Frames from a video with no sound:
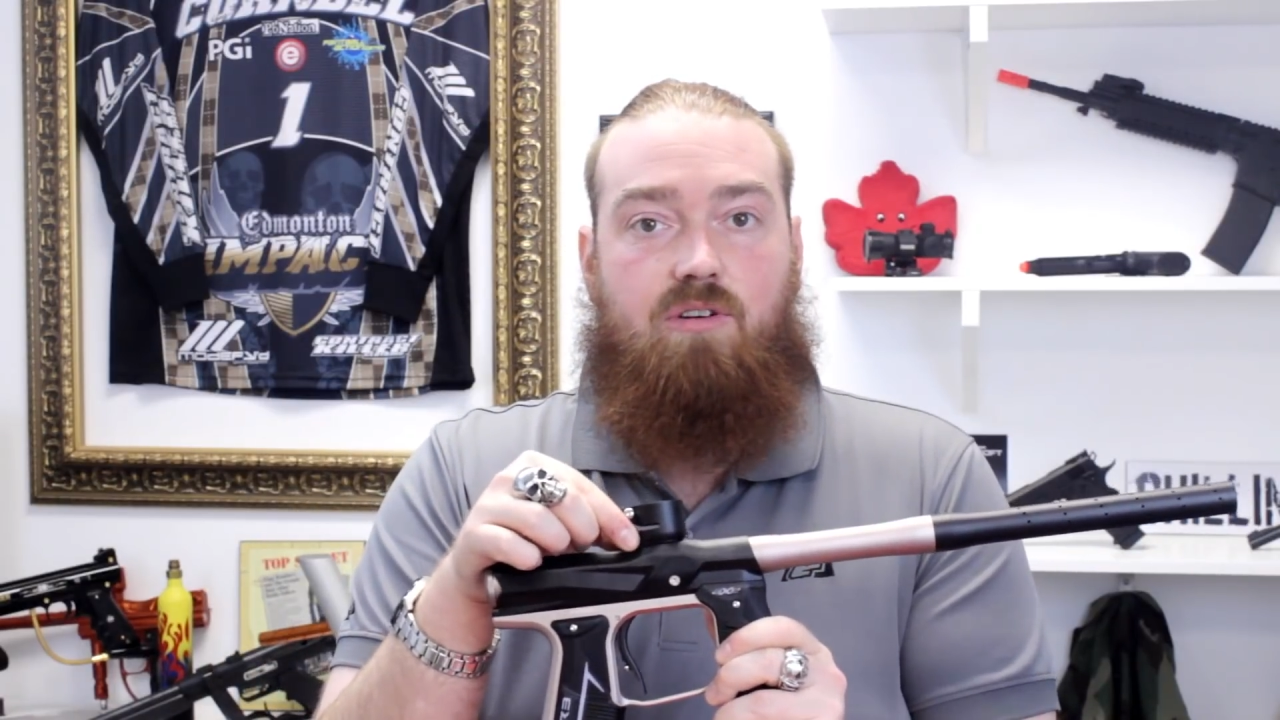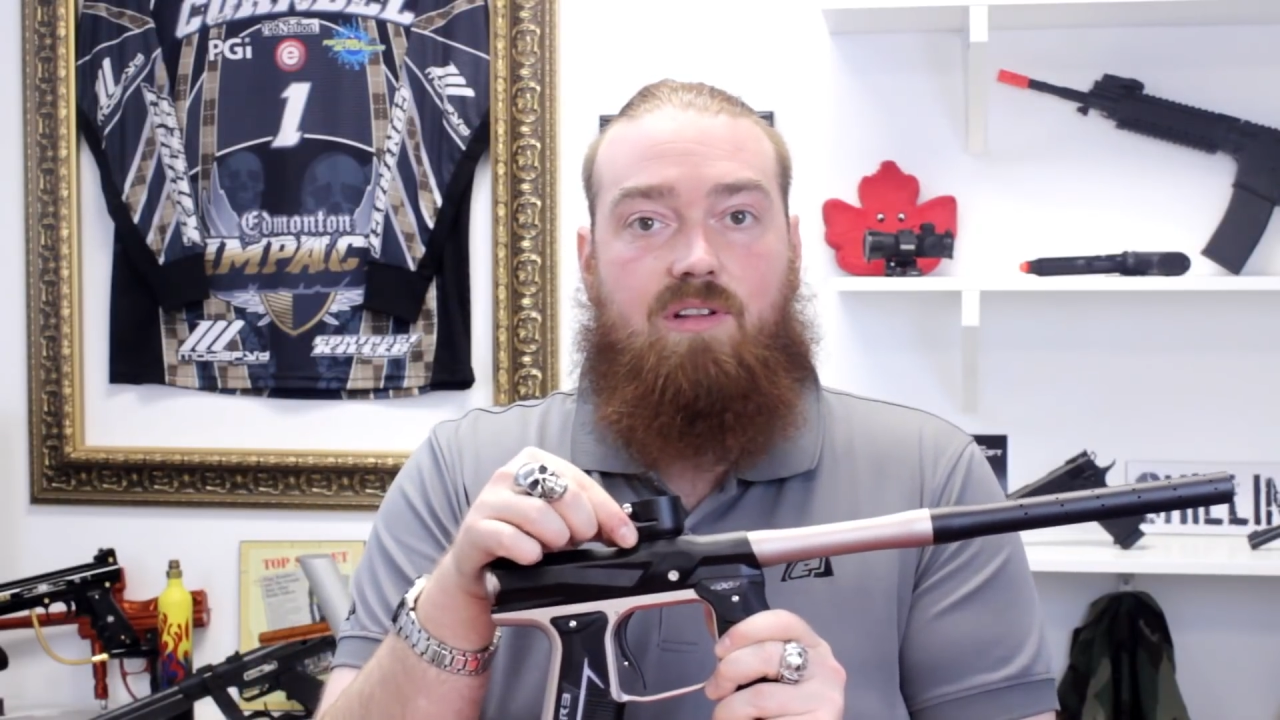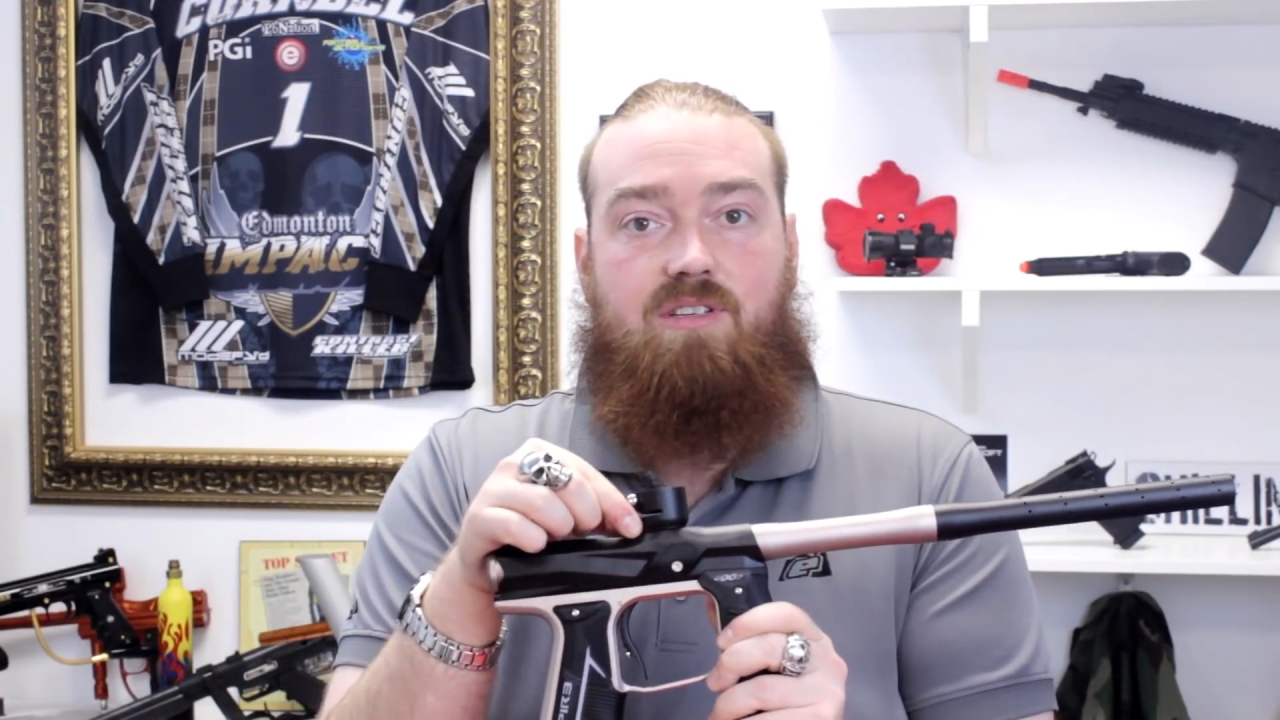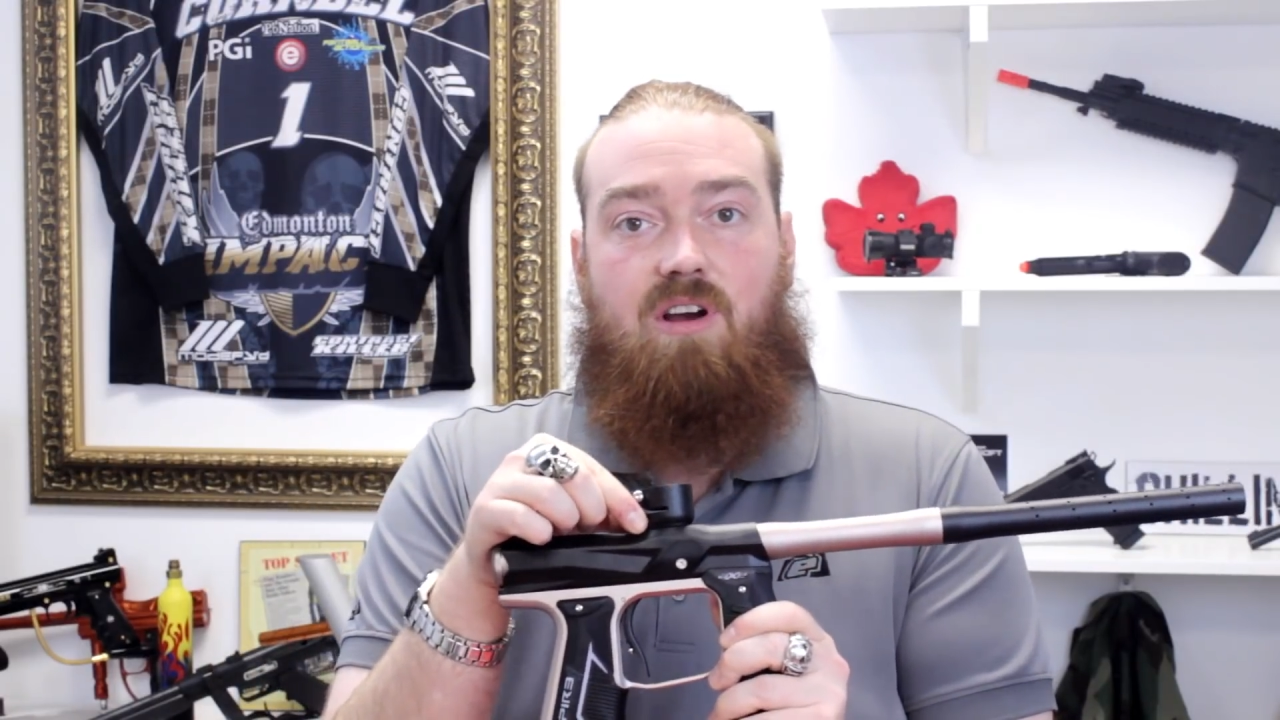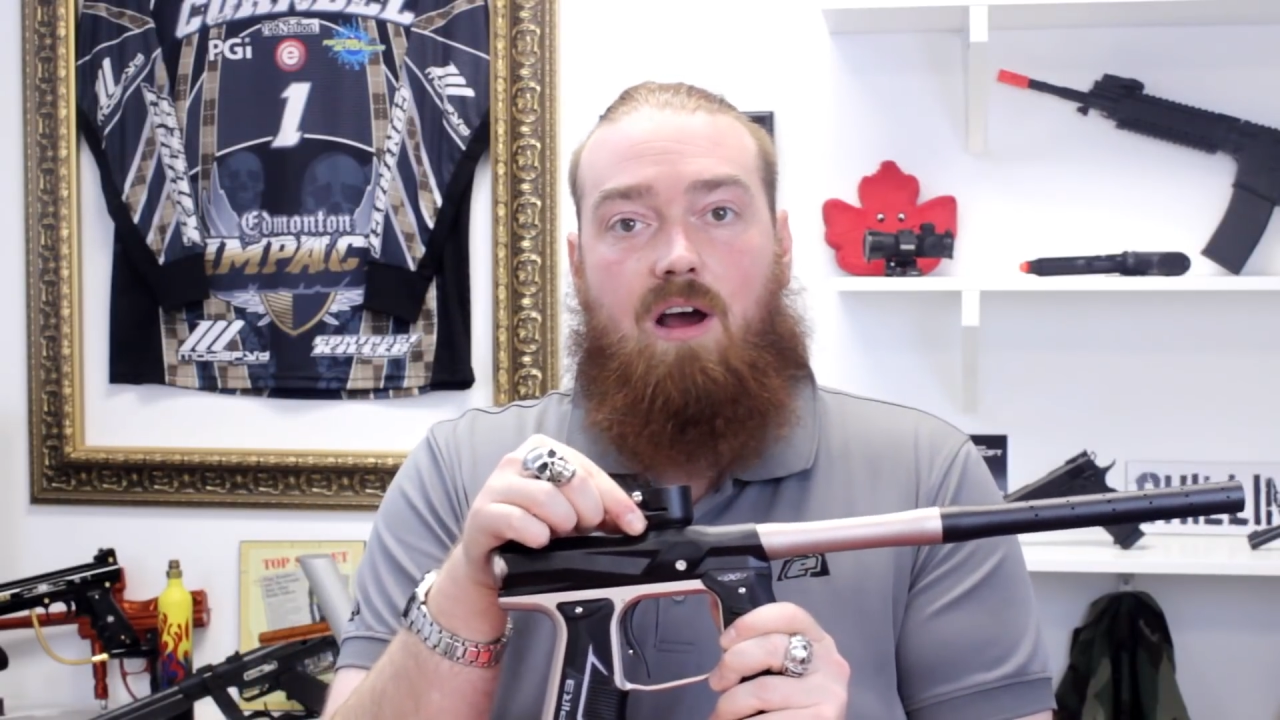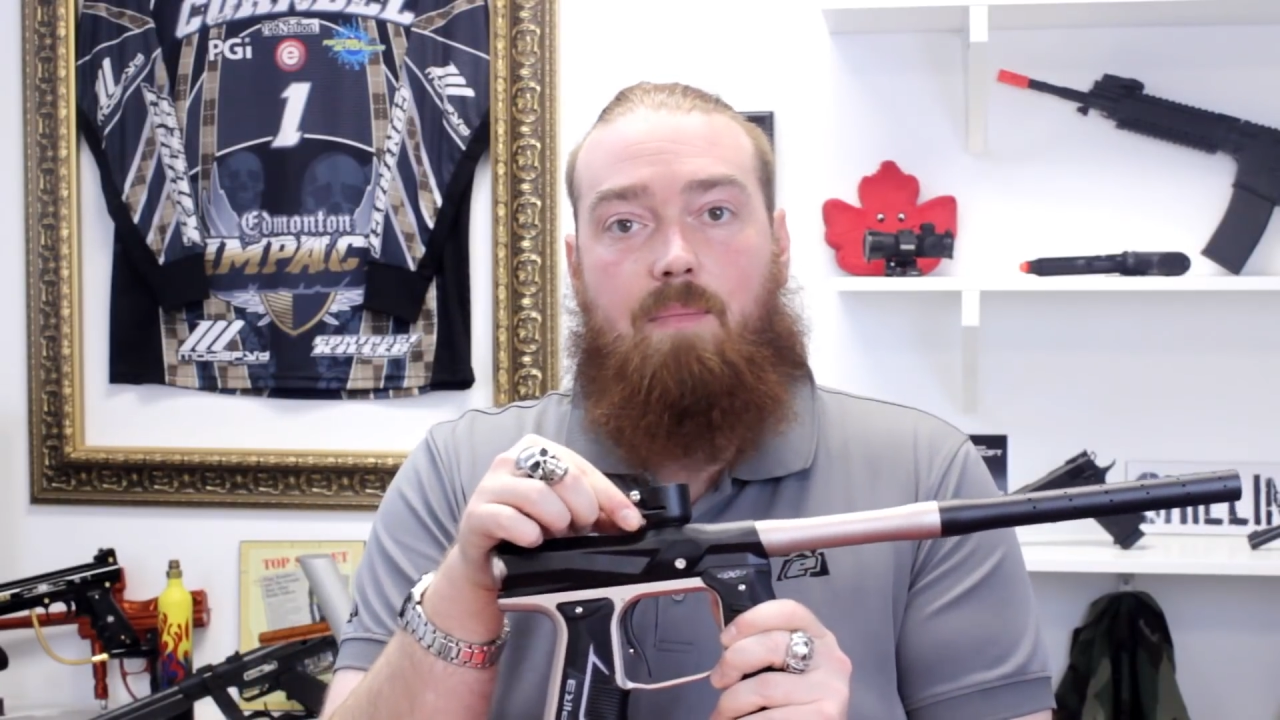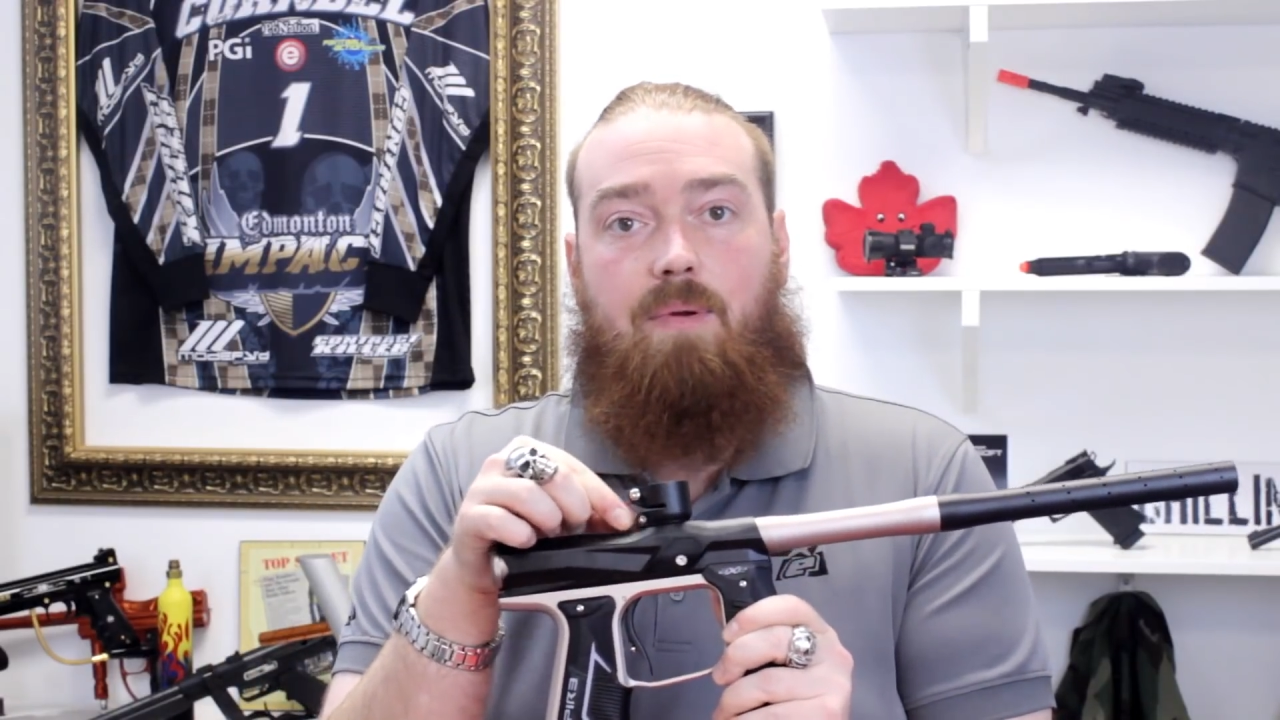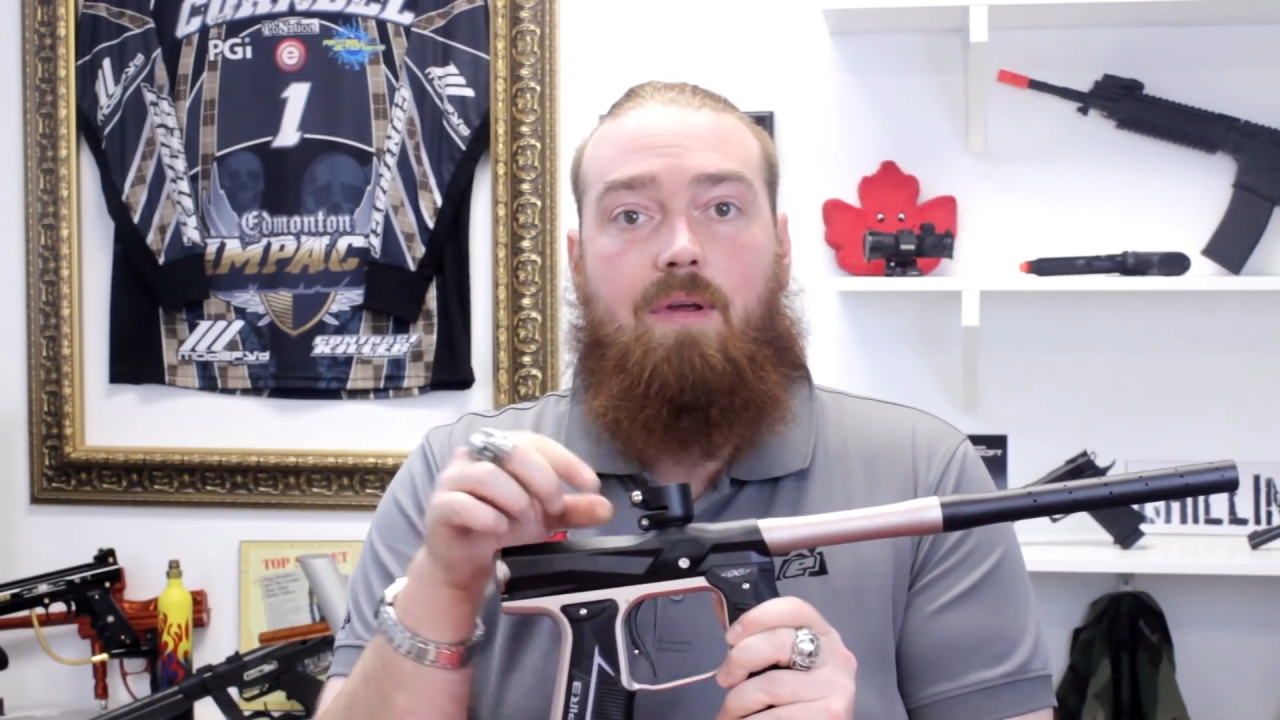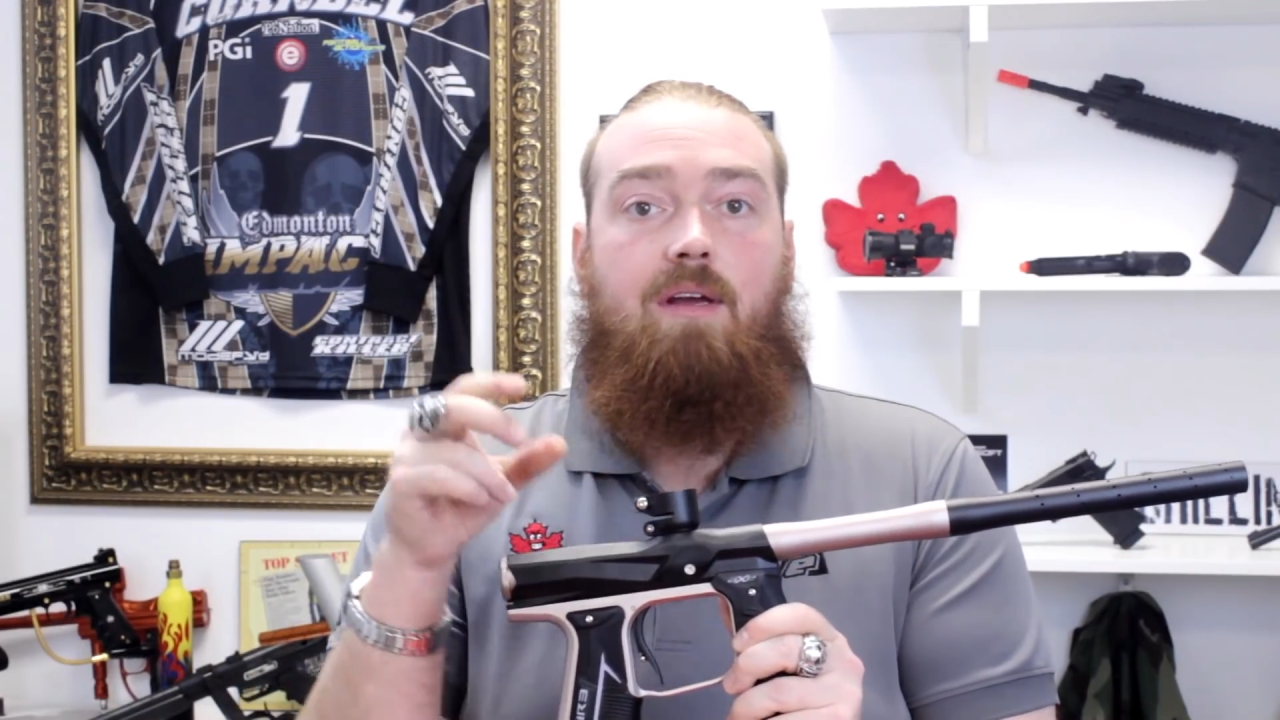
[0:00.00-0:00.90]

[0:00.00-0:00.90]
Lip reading: at the top